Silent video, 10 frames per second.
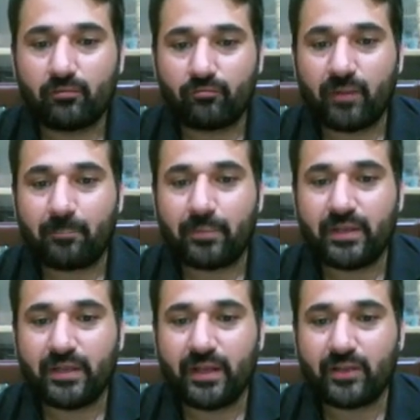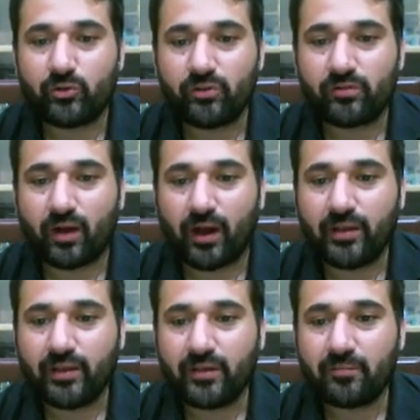When PE ratio is
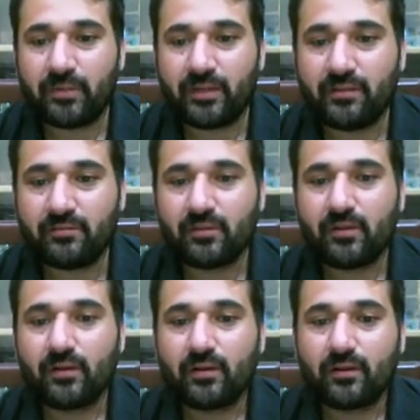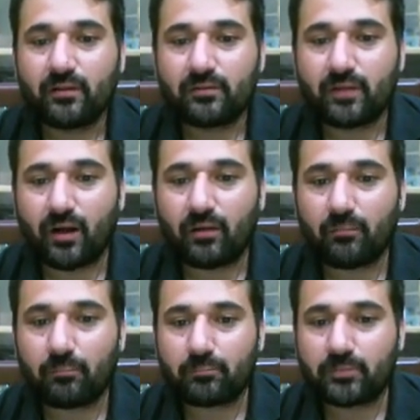high, it means the
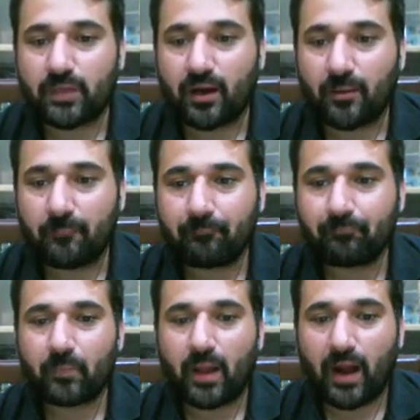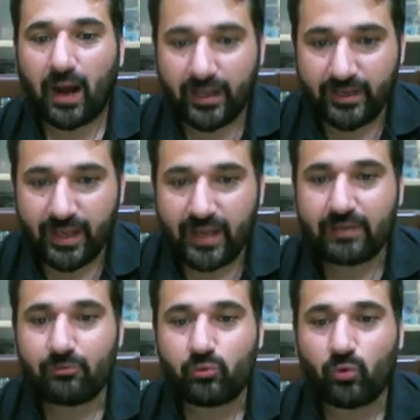the high
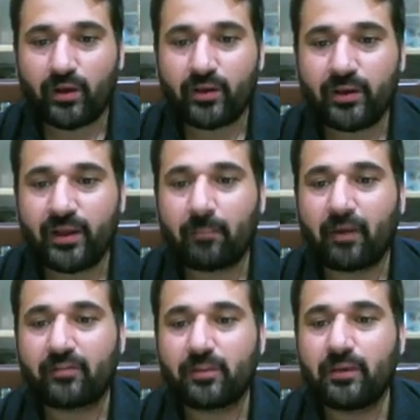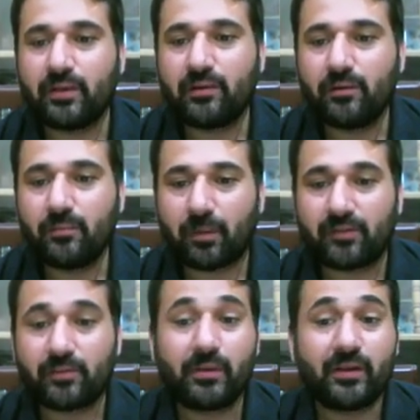relative to earning and
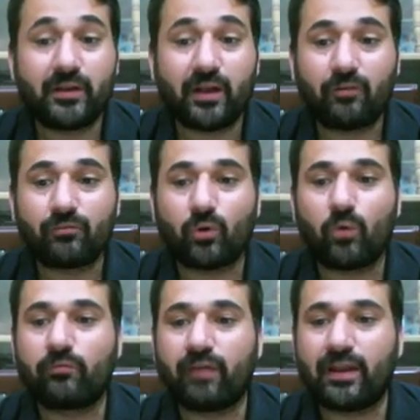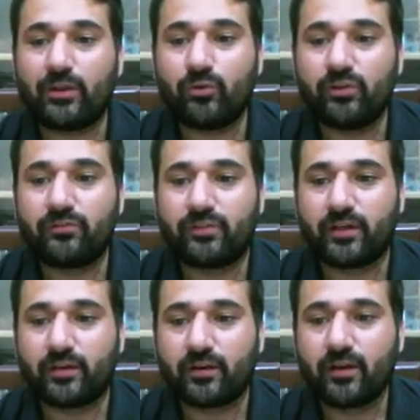possibility of overvalue is
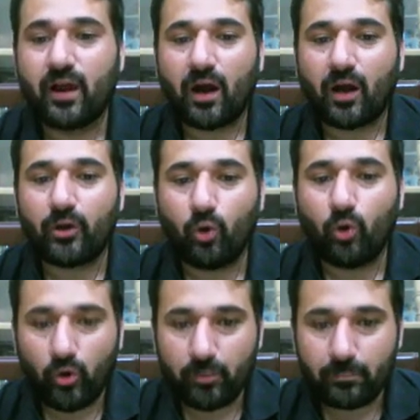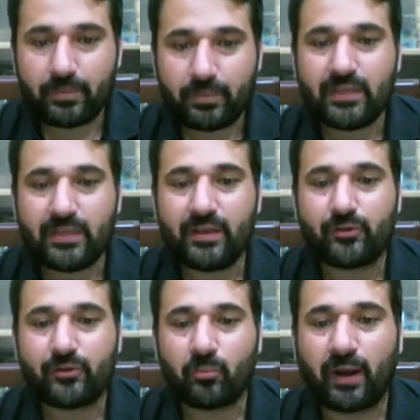there. A low PE
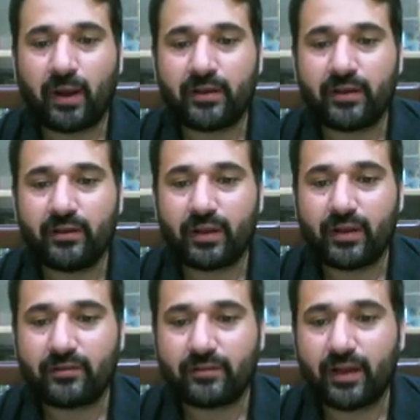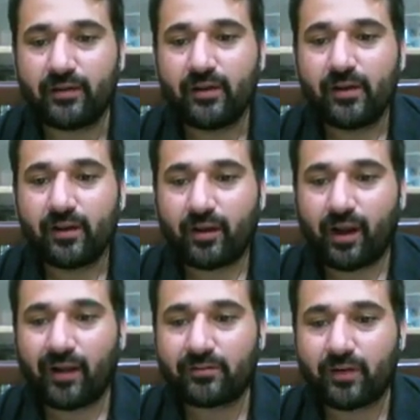ratio might indicate that
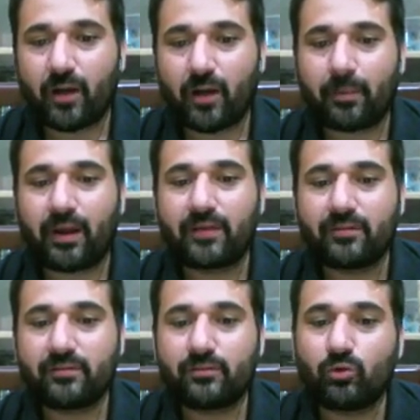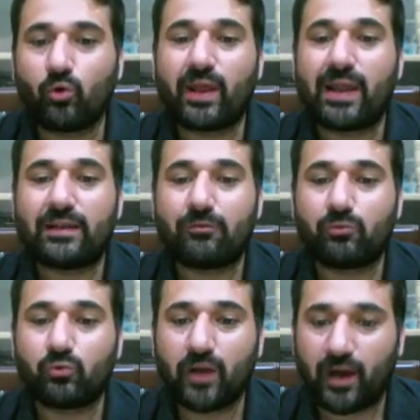current stock price is low
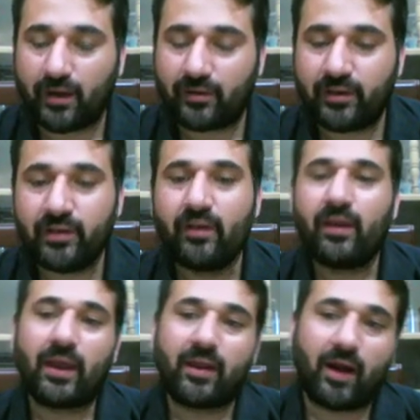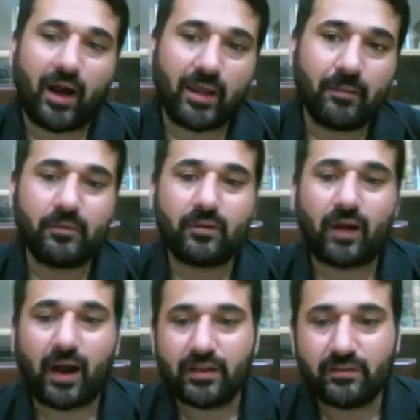relative to the earning, and high
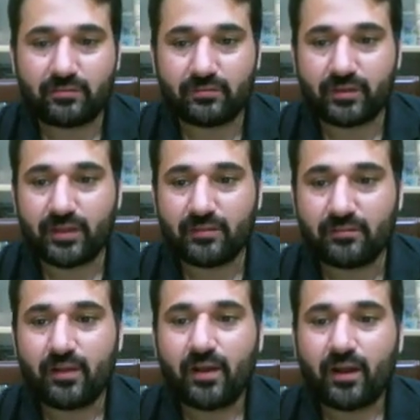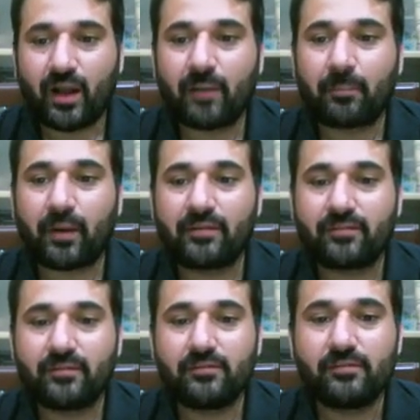says current
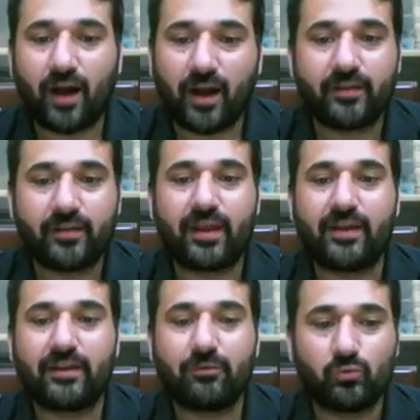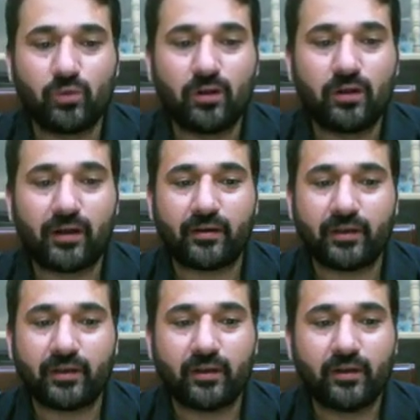price is high relative to the
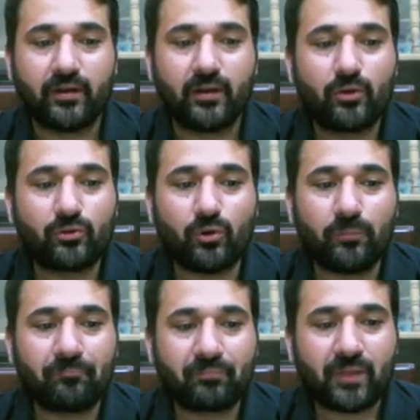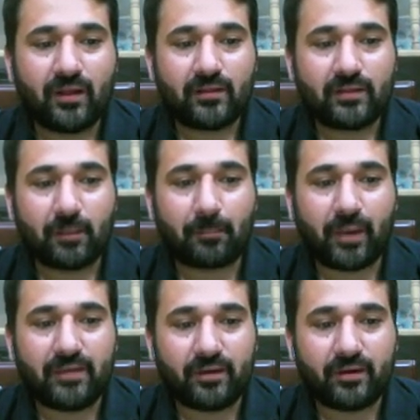earning. So the
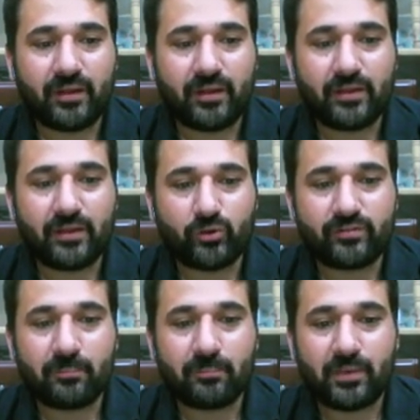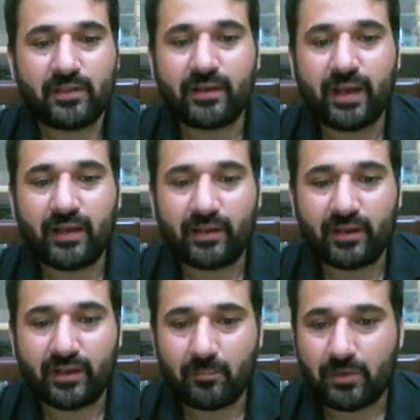price earning ratio is simply the net
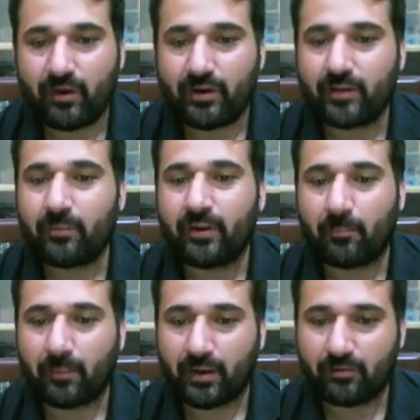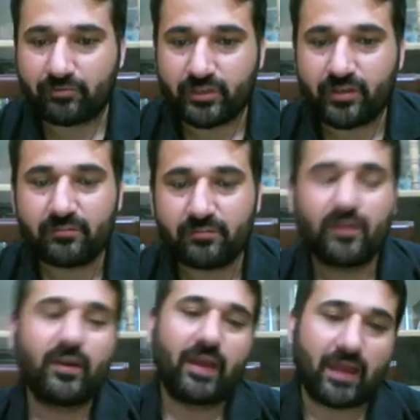income divided by number of shares.
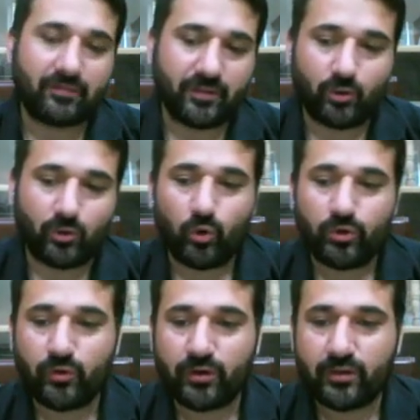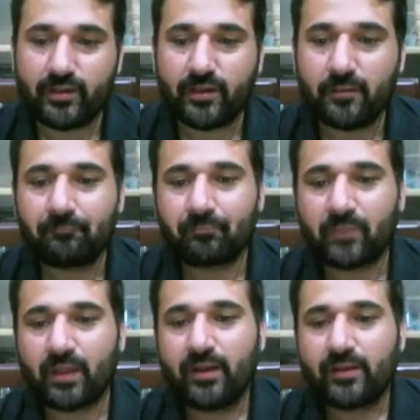As I told you earlier,
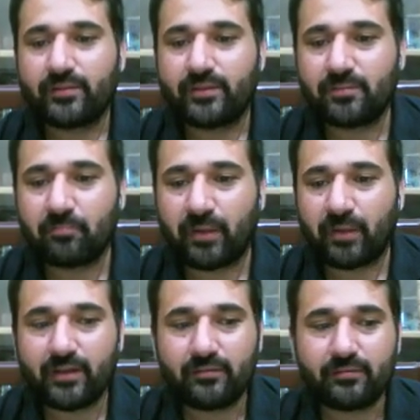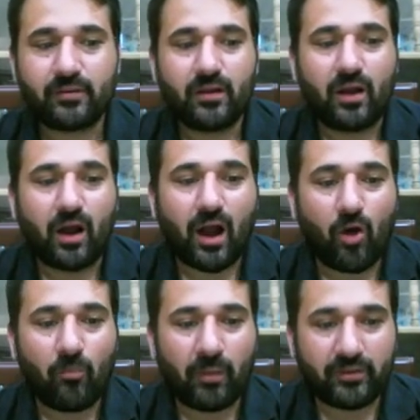this measures
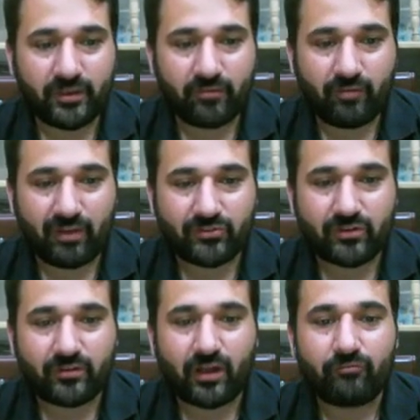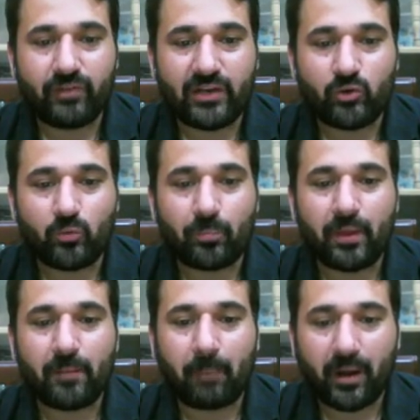how much investors are willing to
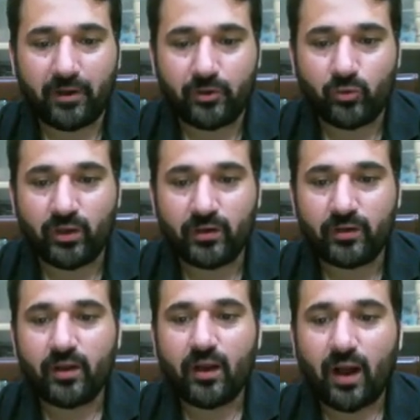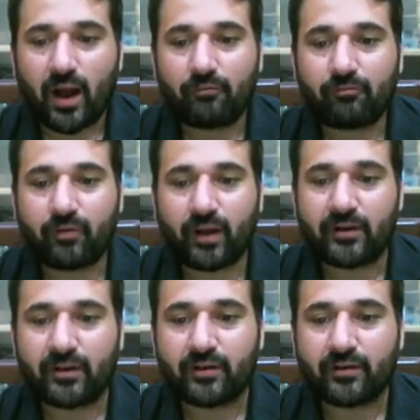pay per unit of
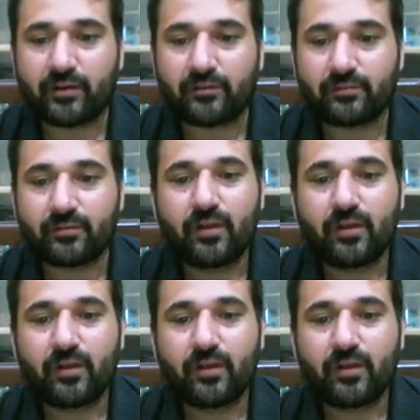current earnings.